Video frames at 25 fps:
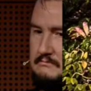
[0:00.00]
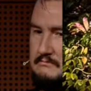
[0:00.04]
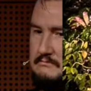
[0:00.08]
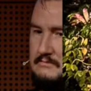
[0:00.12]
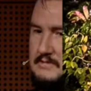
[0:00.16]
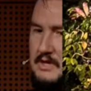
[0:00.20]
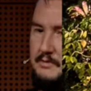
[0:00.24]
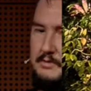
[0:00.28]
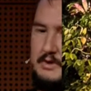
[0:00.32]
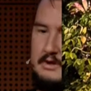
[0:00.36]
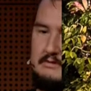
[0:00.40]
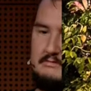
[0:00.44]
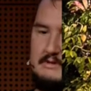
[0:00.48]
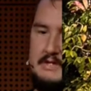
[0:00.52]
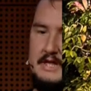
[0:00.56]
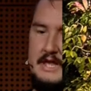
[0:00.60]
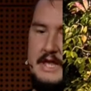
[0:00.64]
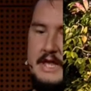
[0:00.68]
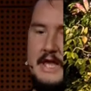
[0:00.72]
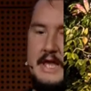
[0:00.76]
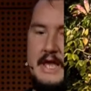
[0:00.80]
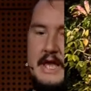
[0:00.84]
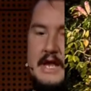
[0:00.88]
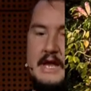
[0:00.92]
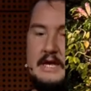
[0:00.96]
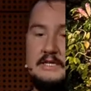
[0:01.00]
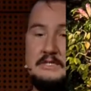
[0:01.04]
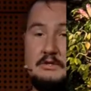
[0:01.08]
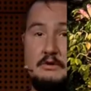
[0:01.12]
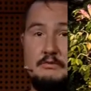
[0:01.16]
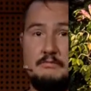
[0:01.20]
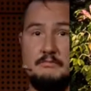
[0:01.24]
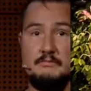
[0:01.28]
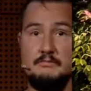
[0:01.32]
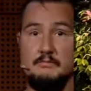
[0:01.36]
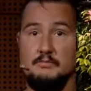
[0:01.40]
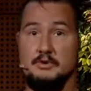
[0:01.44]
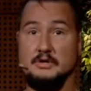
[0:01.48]
There we go. So
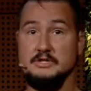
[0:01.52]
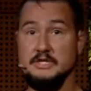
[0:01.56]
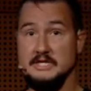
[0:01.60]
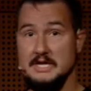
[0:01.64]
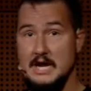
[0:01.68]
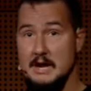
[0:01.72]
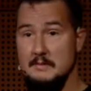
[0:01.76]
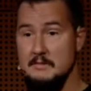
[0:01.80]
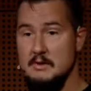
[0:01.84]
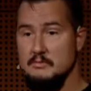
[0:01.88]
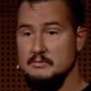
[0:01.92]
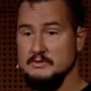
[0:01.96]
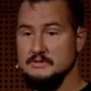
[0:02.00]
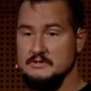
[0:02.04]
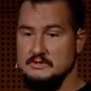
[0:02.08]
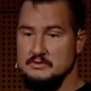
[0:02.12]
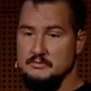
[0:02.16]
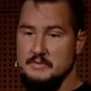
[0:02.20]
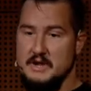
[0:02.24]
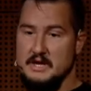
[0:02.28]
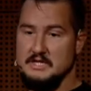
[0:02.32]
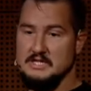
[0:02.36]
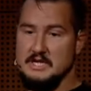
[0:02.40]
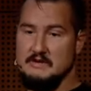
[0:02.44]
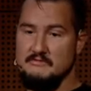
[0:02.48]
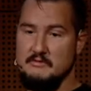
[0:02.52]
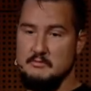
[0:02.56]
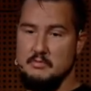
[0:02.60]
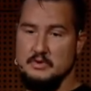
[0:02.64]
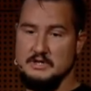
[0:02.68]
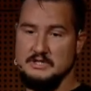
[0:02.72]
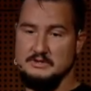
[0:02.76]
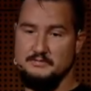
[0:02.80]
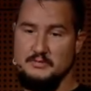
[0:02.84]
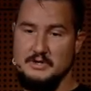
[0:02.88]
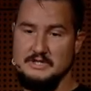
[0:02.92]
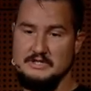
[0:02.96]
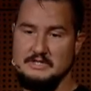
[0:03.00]
Project Amber wants to make Java more
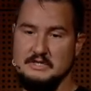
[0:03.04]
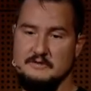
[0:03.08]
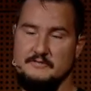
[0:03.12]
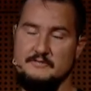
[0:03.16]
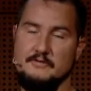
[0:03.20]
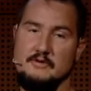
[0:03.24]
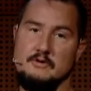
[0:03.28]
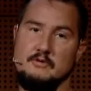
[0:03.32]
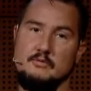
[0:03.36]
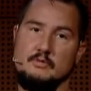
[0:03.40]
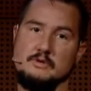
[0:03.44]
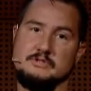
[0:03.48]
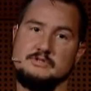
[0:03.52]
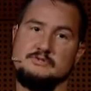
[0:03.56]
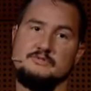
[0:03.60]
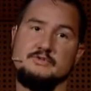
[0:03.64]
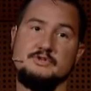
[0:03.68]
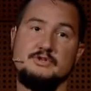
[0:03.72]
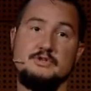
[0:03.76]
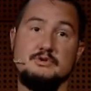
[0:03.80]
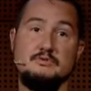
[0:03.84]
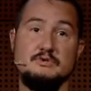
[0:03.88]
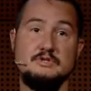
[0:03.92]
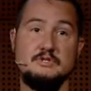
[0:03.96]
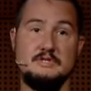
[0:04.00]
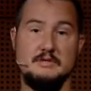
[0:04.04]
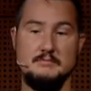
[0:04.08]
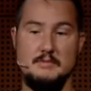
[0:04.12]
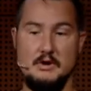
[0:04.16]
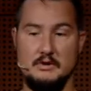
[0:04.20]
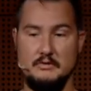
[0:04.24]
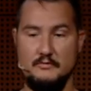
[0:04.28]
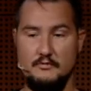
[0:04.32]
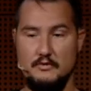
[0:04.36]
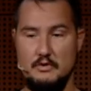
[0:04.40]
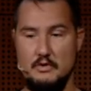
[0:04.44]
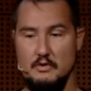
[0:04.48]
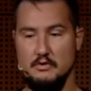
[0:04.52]
expressive, wants to reduce the amount
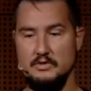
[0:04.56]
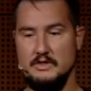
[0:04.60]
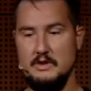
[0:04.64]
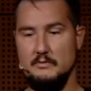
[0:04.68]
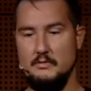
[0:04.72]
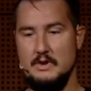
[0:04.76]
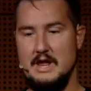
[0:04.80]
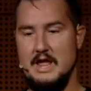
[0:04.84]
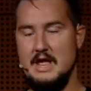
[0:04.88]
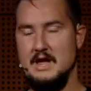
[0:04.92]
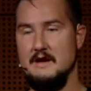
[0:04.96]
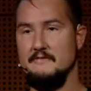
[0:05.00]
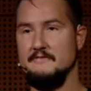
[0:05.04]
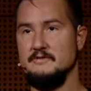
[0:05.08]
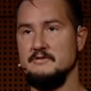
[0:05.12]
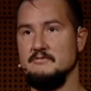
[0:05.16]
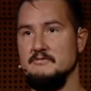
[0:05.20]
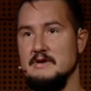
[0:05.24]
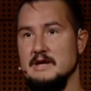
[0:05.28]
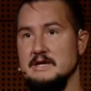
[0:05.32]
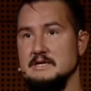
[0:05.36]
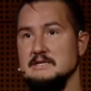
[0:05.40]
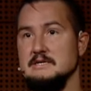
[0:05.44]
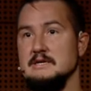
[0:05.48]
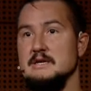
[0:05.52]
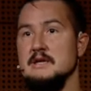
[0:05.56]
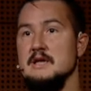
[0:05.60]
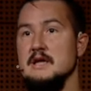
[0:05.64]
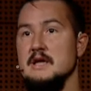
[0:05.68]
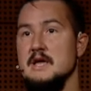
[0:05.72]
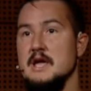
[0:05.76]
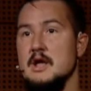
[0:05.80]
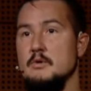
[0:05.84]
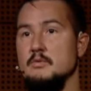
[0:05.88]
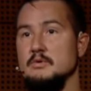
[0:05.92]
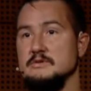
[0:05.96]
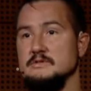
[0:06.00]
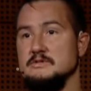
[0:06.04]
of code that we have to write,
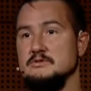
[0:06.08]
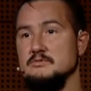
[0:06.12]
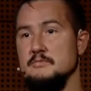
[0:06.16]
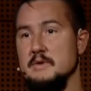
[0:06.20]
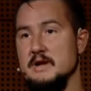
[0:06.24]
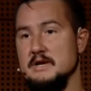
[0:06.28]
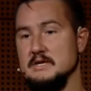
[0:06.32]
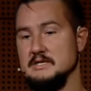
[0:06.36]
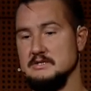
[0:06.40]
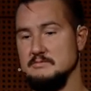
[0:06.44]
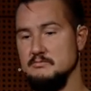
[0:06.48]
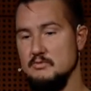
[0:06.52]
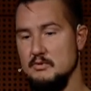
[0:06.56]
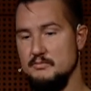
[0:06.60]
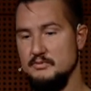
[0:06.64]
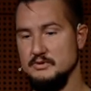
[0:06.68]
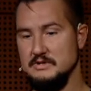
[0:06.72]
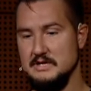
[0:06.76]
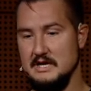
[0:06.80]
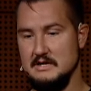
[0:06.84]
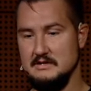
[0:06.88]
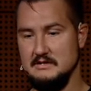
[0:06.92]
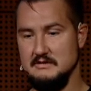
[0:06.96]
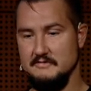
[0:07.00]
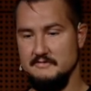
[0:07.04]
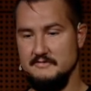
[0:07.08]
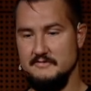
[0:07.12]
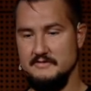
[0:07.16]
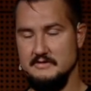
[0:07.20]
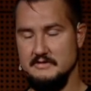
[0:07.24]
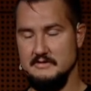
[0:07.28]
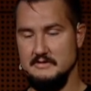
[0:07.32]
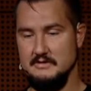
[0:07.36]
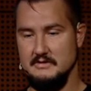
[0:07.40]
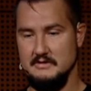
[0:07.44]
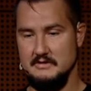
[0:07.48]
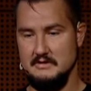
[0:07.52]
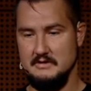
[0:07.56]
and wants to make us more productive
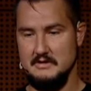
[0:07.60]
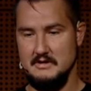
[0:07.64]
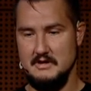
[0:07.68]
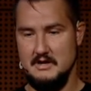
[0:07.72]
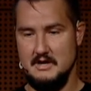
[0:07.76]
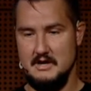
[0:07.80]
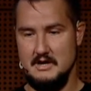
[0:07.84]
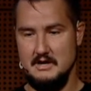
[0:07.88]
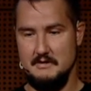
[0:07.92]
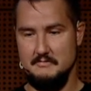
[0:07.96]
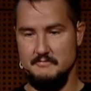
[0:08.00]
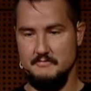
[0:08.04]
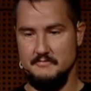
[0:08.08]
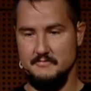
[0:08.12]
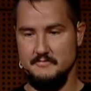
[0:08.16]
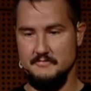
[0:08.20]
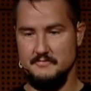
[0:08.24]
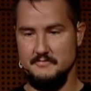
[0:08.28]
by